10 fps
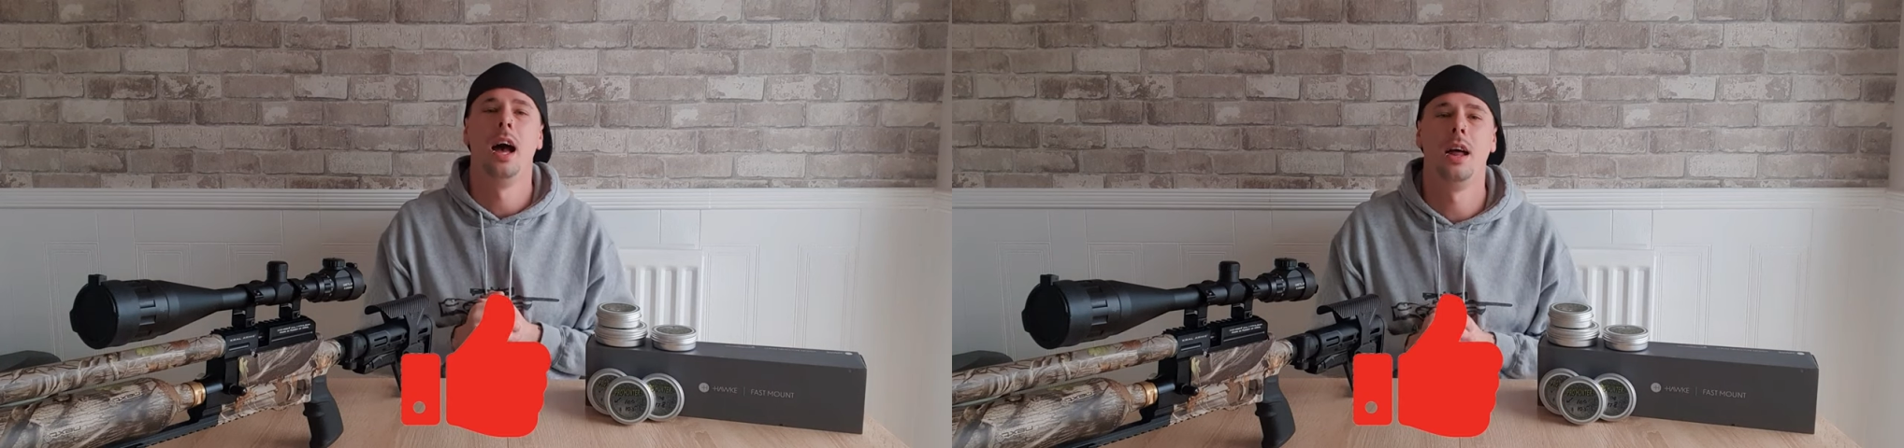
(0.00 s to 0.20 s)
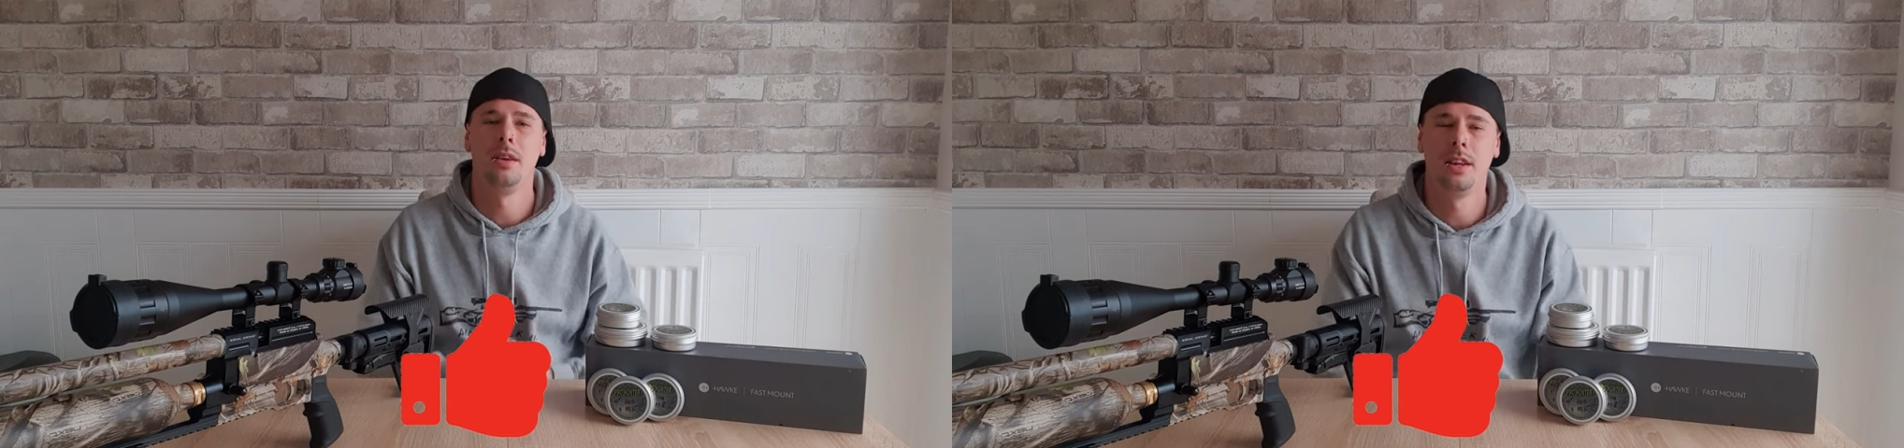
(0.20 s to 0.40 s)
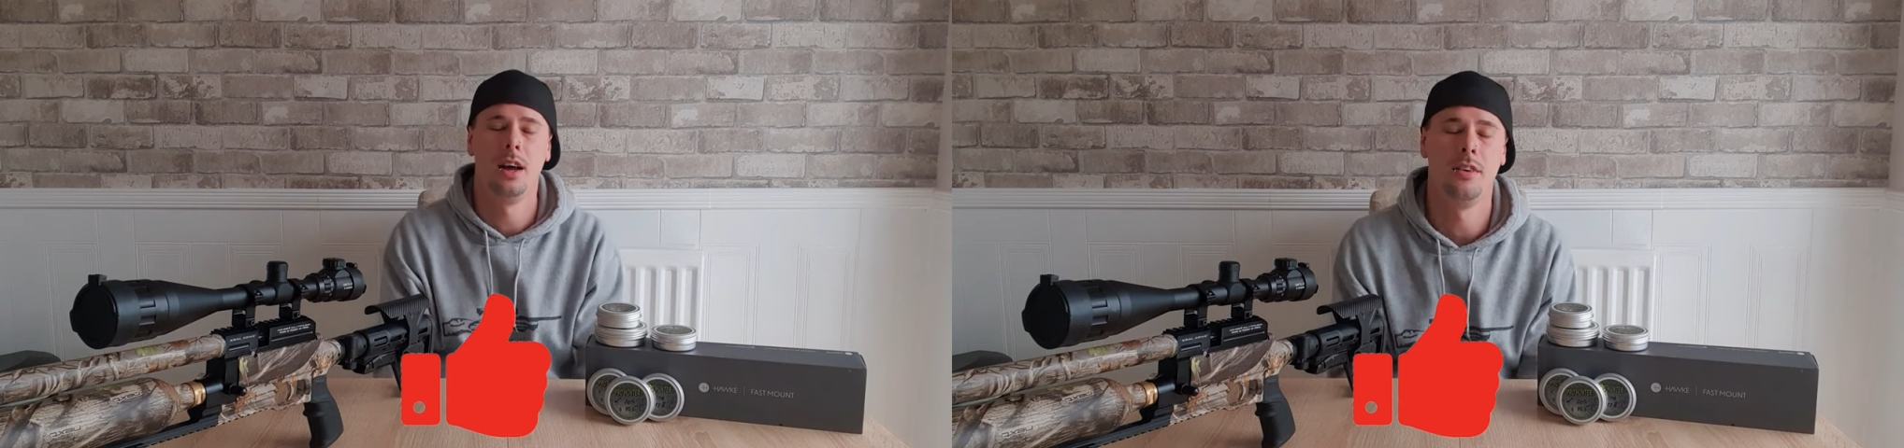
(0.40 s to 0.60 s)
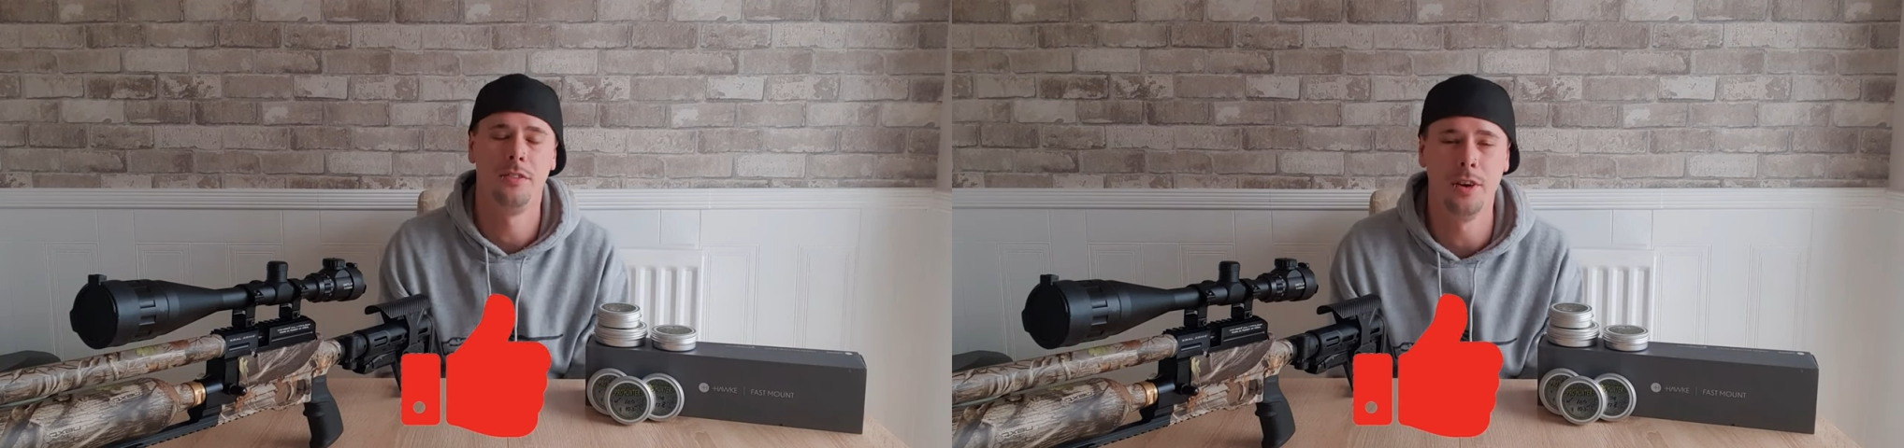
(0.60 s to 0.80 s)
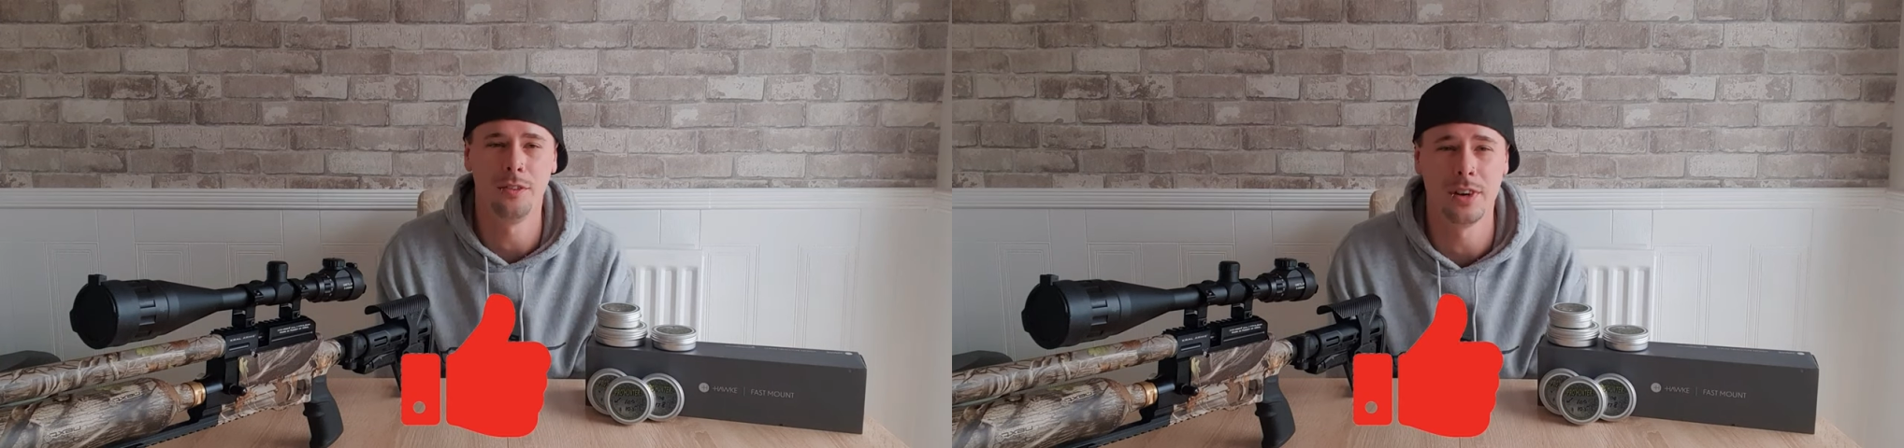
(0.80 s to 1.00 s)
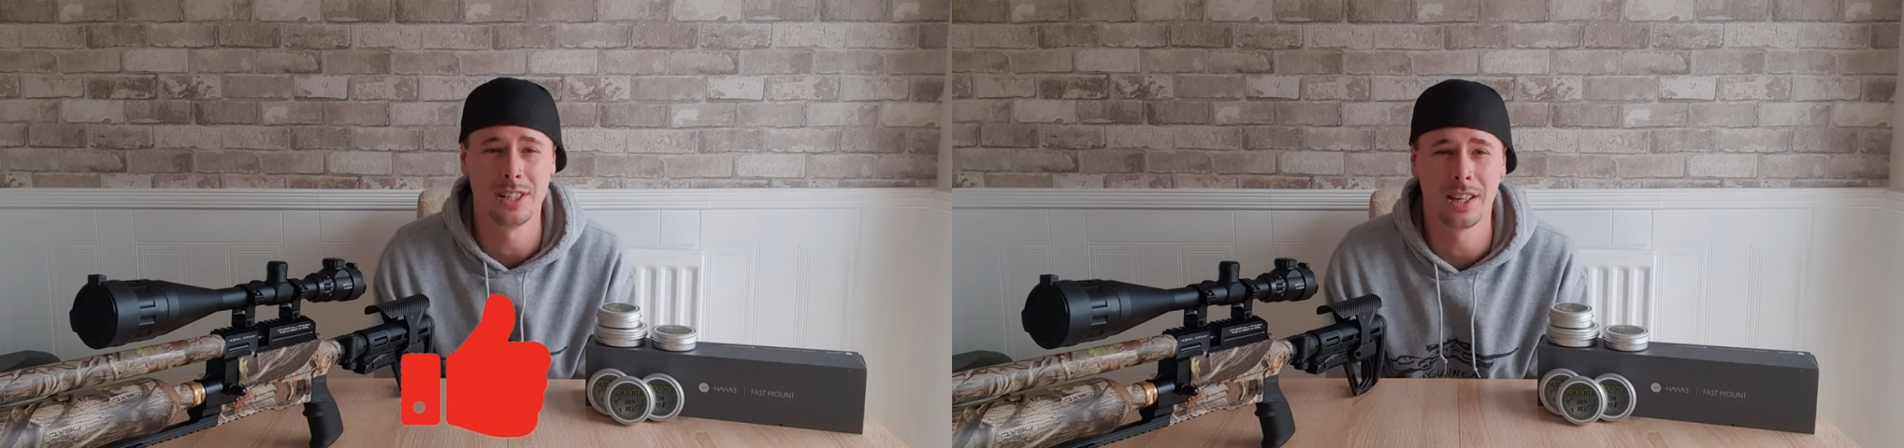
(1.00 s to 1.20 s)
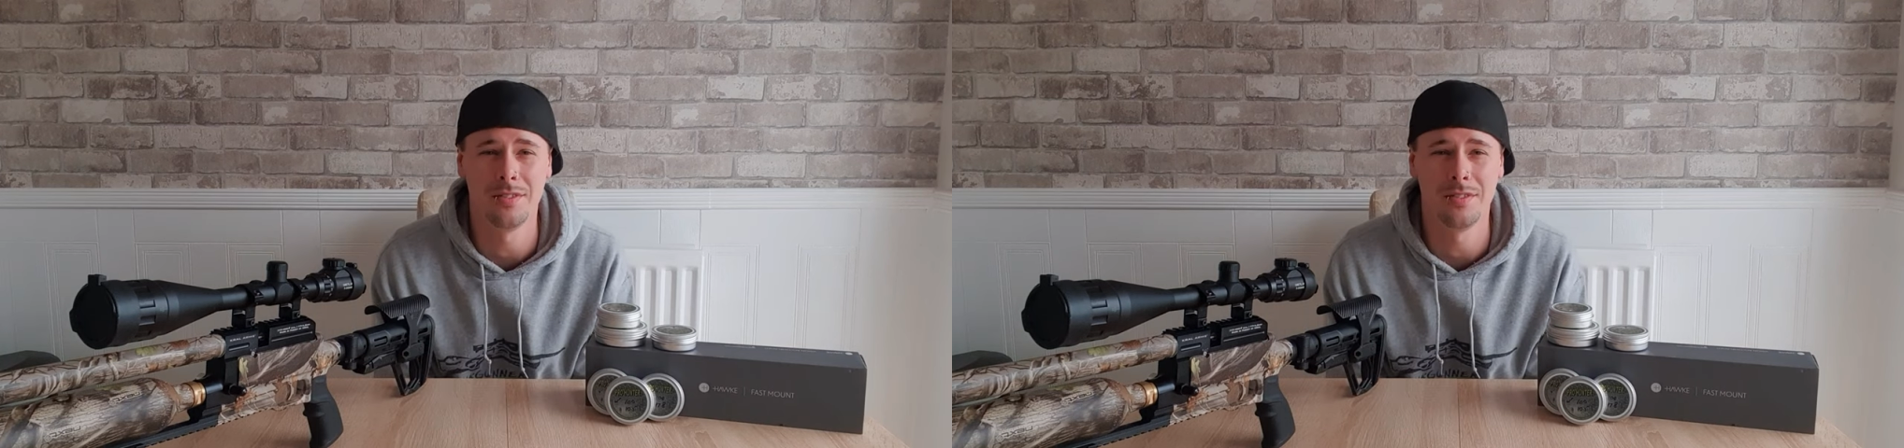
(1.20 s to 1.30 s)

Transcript: and feel free to